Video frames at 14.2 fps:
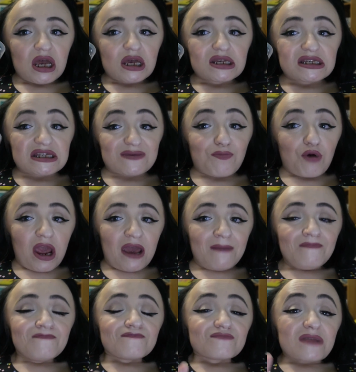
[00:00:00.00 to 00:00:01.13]
Spray.
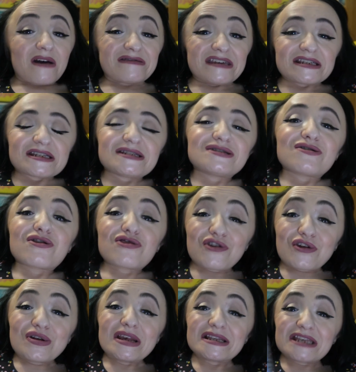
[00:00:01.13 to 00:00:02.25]
Now this is a
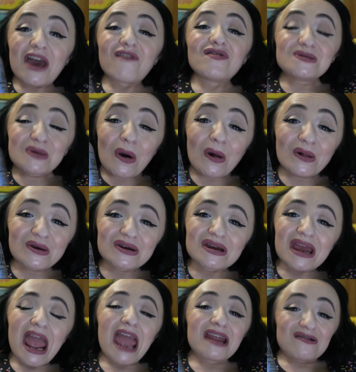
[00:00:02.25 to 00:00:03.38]
thirty-seven dollar
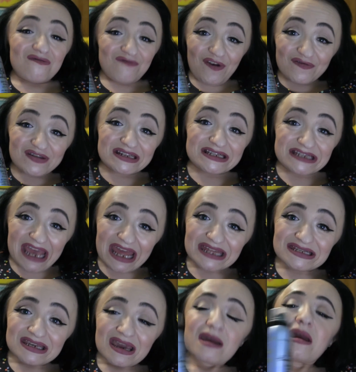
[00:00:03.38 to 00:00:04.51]
and fifty
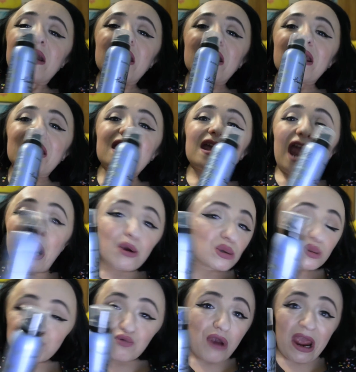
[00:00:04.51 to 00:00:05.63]
cent
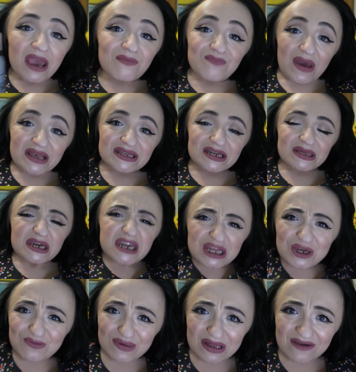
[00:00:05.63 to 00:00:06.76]
hairspray. Basically, can
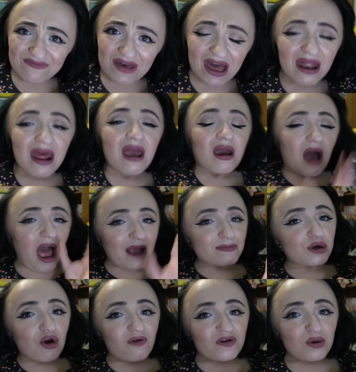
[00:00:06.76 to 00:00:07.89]
you believe that? I'm the
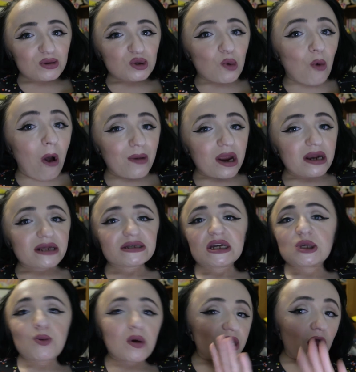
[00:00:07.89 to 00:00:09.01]
girl that goes to Walmart and is like
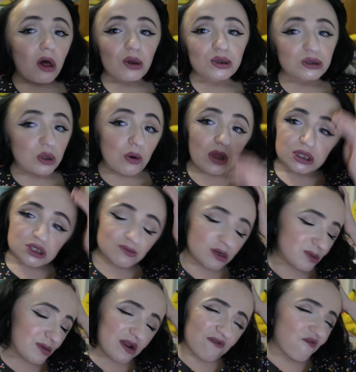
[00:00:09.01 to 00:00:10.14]
twenty dollars. No, that's too
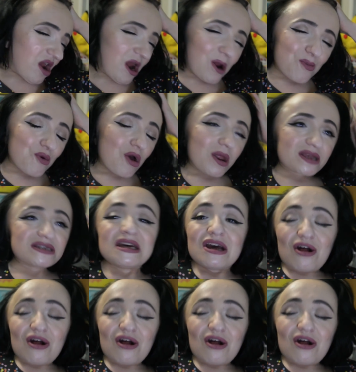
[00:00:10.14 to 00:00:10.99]
much money for a hair product.